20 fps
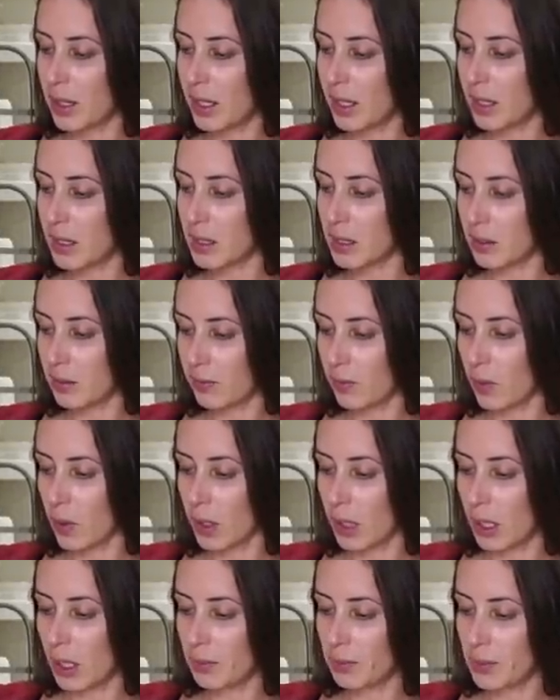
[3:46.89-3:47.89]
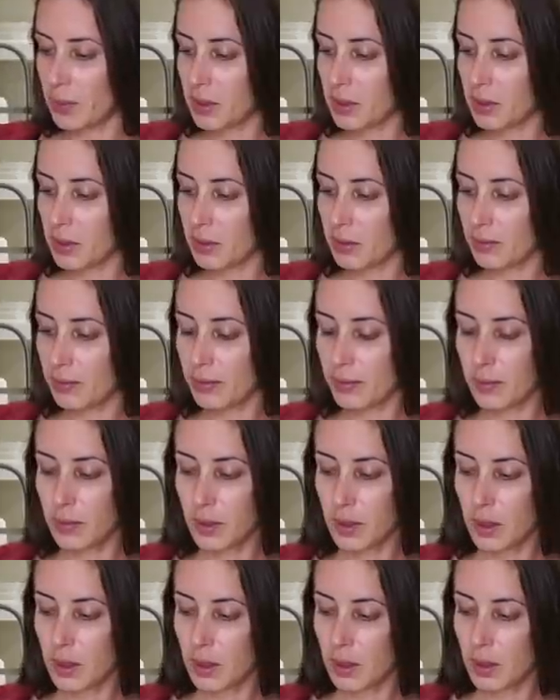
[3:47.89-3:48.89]
thing is four cups.
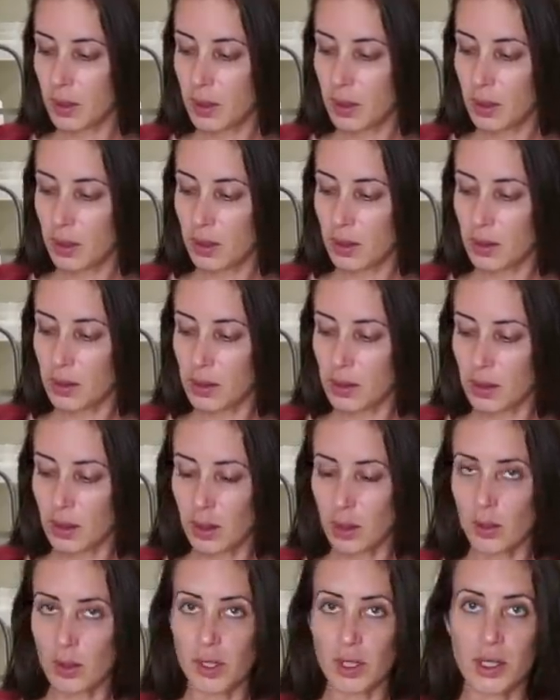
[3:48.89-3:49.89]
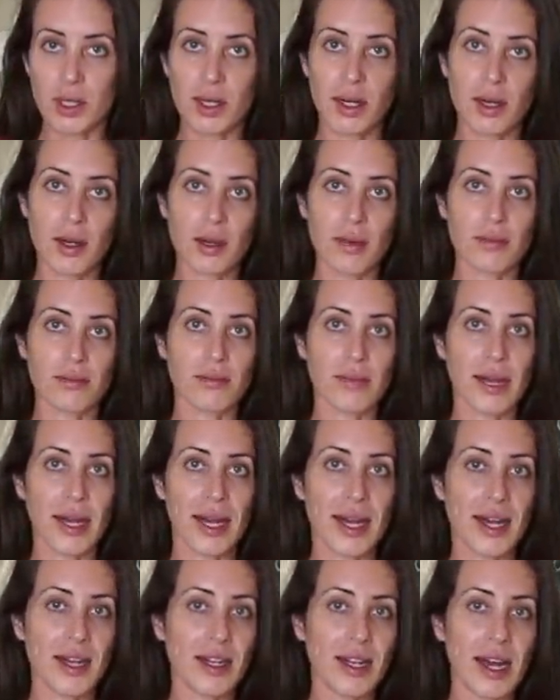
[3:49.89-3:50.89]
So we're just gonna
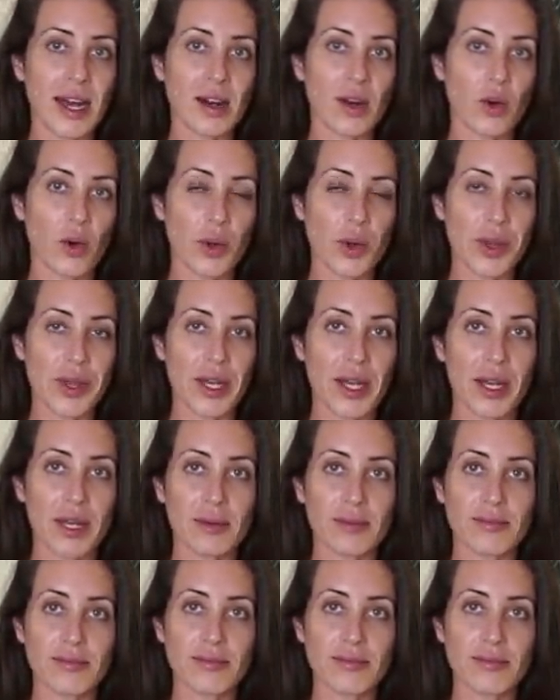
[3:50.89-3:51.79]
add that whole thing.